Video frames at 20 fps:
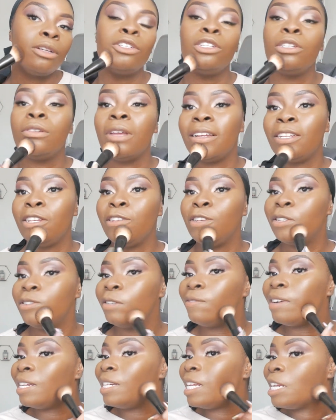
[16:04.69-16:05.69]
And you're using
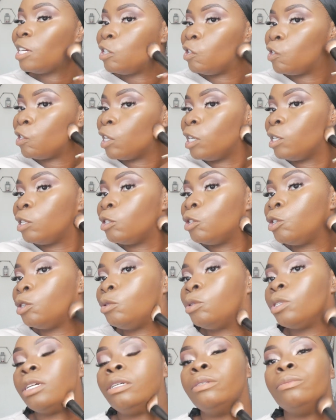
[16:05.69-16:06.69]
your foundation shade to
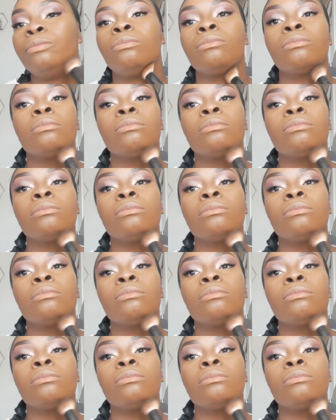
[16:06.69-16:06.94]
do so.